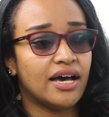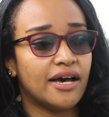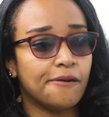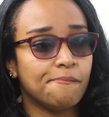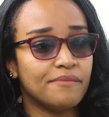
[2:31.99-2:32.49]

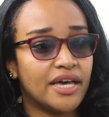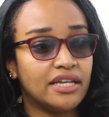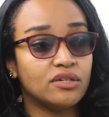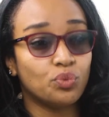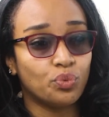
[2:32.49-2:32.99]
Um,
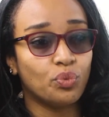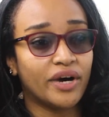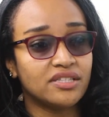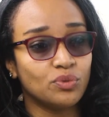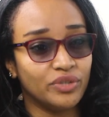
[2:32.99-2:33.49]
and
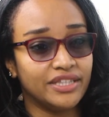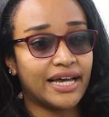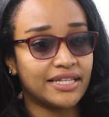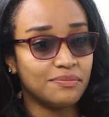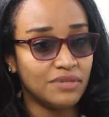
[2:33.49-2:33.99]
what will
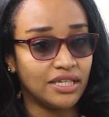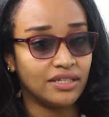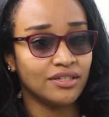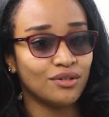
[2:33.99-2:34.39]
that mean